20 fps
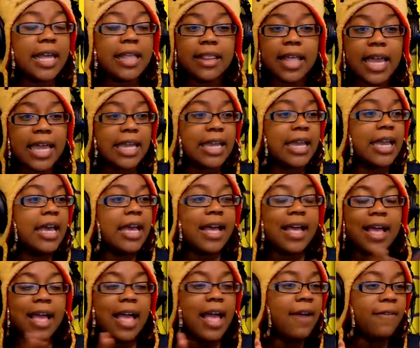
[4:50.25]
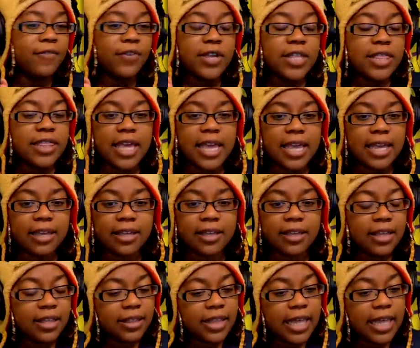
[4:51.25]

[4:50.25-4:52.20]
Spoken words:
And like everything,